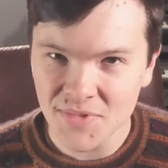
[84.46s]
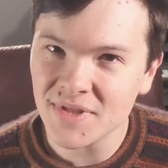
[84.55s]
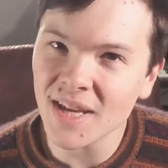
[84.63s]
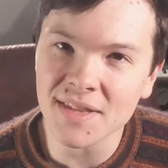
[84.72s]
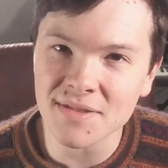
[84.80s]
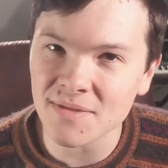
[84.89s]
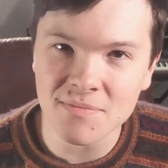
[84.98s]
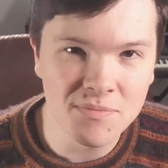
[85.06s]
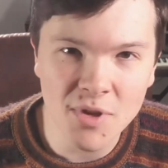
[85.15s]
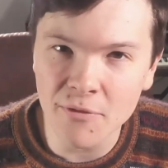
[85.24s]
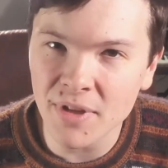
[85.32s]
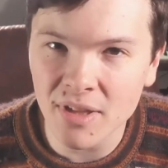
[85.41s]
sends
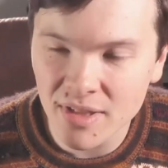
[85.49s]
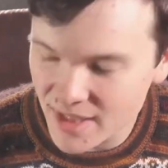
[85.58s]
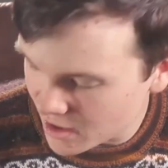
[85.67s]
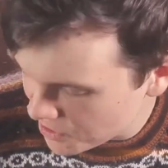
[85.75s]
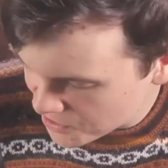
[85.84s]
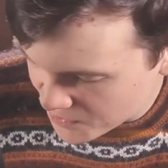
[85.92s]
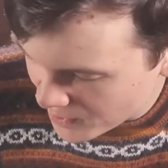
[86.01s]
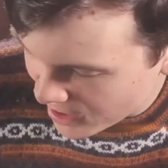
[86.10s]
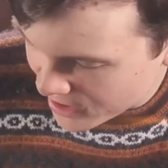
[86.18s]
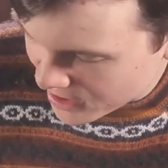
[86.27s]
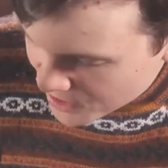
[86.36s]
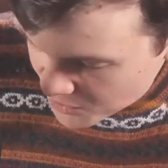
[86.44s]
a feeling down your
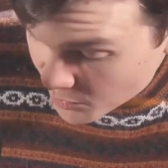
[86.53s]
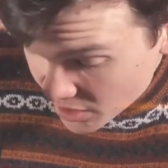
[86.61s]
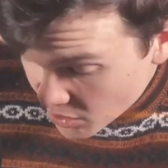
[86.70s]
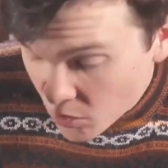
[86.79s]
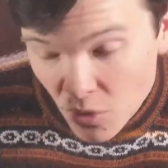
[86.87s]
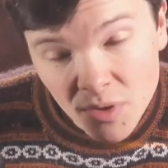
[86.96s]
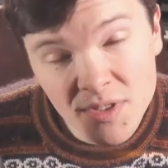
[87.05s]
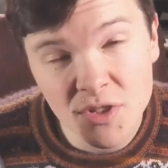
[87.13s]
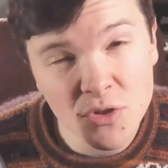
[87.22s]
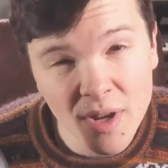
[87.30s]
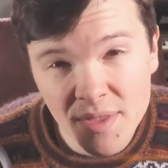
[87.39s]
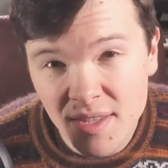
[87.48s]
spine. And it's really cool. It's a
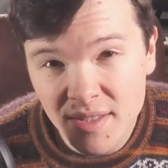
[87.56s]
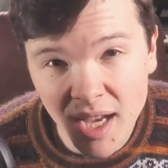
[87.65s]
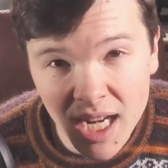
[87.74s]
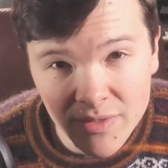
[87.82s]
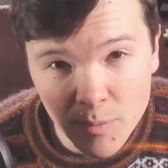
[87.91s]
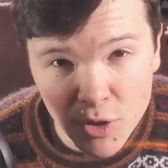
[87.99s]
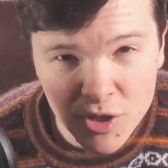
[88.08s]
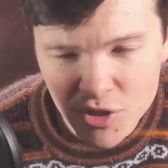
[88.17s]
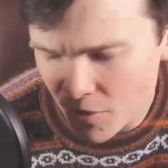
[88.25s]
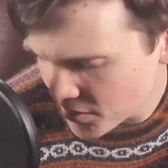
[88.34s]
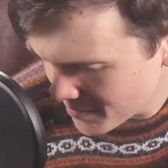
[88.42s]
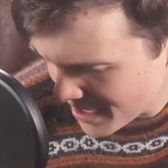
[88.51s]
trend that's kind of
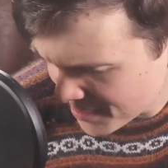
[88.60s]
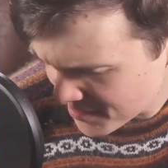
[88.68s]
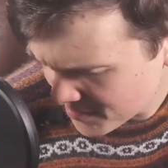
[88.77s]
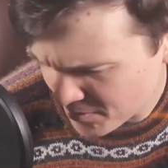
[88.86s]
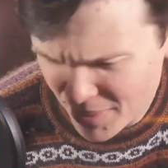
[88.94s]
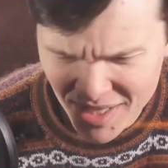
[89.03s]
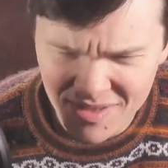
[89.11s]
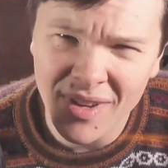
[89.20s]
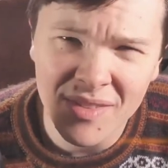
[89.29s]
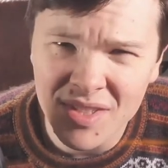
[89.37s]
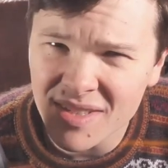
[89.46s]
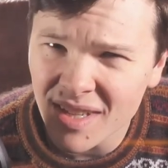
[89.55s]
emerged over the past
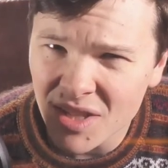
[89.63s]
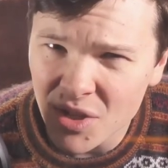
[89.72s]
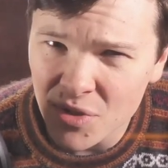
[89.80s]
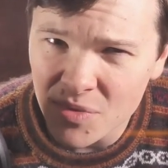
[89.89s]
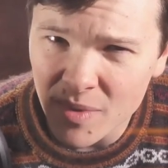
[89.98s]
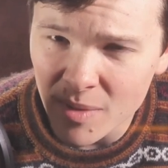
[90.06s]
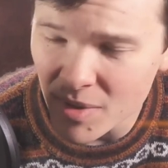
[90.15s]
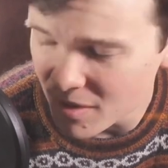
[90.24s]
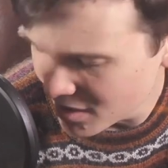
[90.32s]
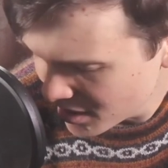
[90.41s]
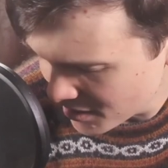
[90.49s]
5 to 10 years, maybe.